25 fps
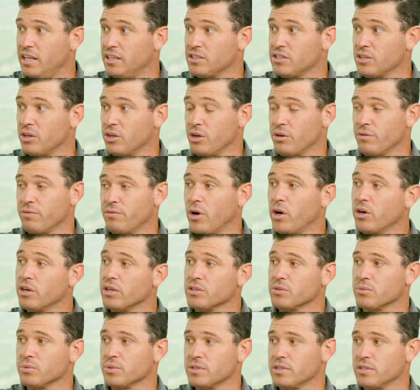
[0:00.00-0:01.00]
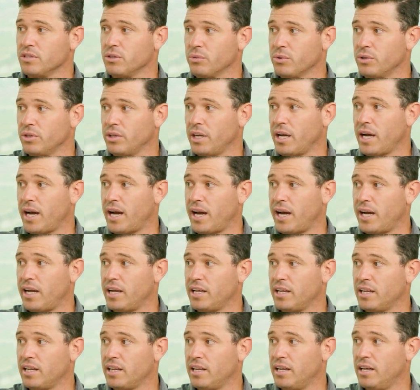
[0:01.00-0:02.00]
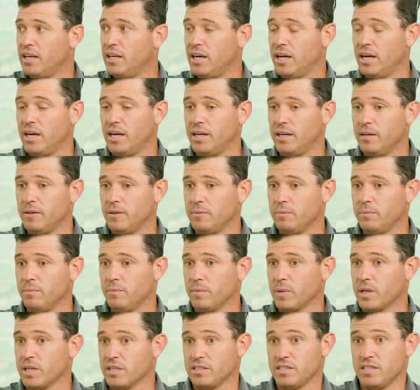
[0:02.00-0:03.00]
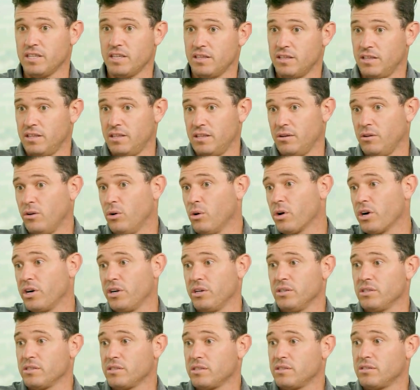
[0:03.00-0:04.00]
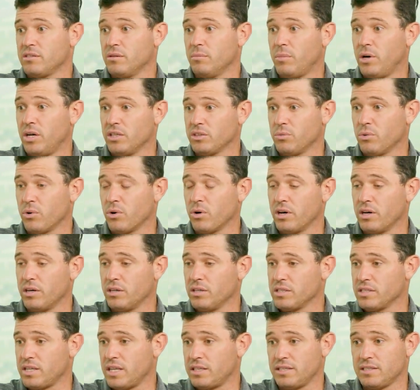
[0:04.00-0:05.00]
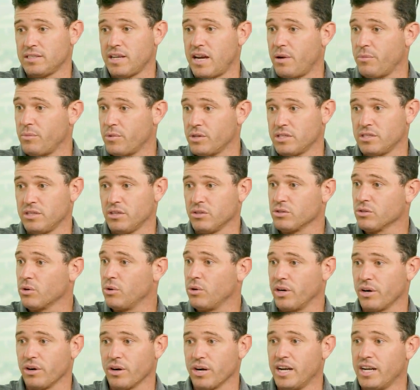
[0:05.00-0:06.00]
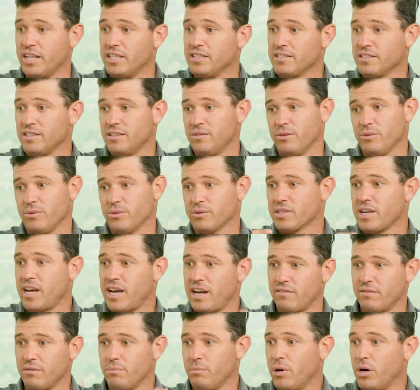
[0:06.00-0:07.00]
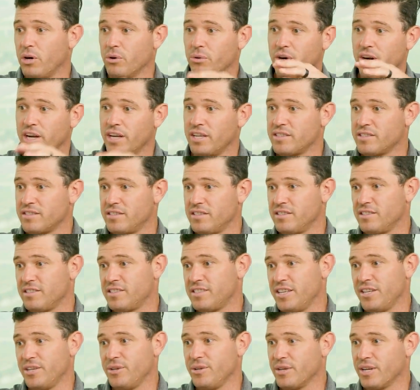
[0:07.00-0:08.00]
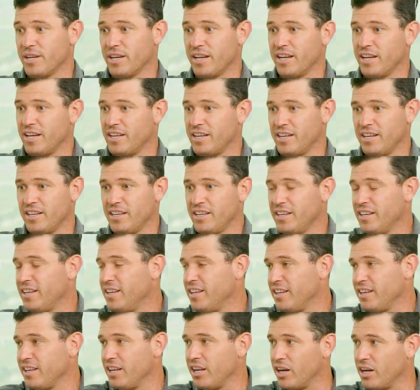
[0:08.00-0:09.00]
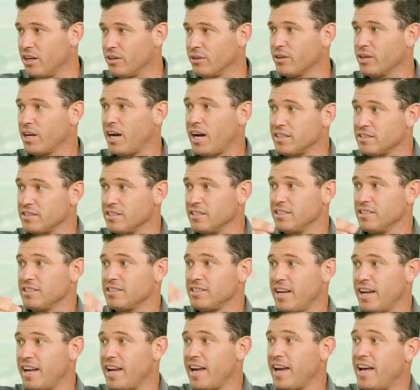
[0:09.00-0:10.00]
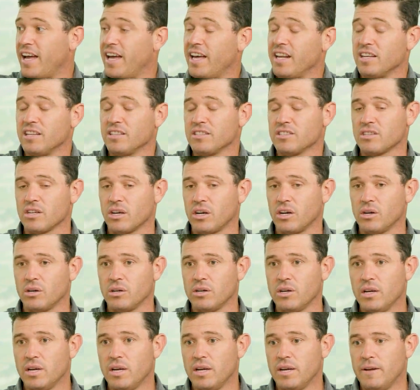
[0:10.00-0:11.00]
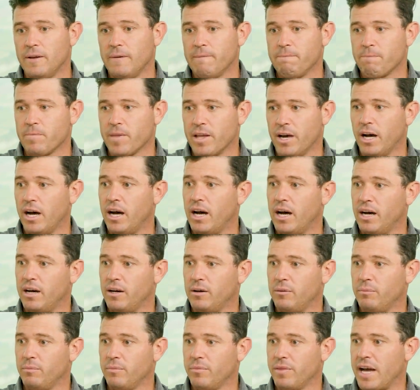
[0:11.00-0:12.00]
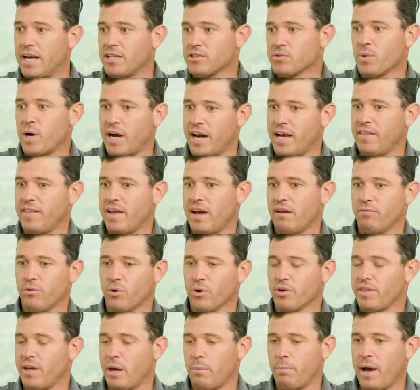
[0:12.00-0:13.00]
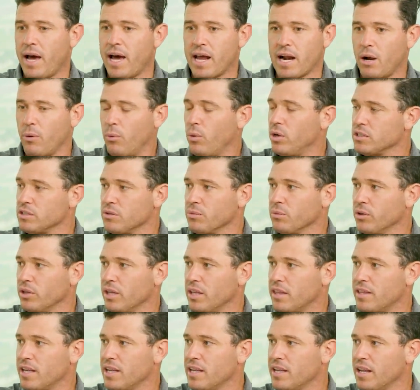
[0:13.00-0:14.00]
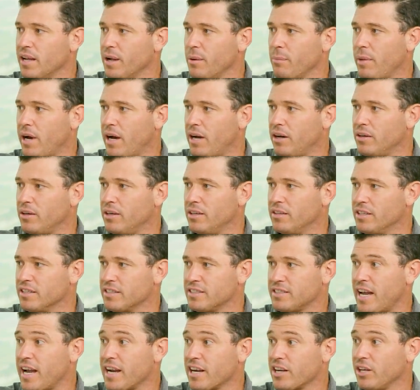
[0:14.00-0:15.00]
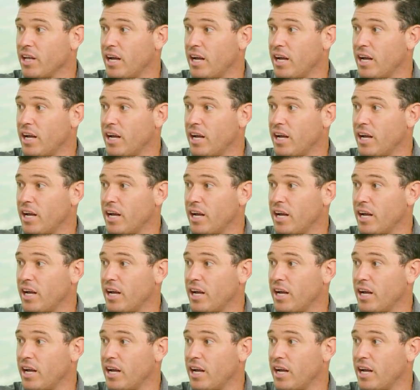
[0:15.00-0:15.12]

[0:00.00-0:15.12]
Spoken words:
so your focus was still really high, because the Baltimore Orioles at the time were still scoring runs, and it was kind of a boat race, and to see who could get, constantly stay ahead. And so that's why in that 4th at bat, I wasn't really thinking about the cycle. I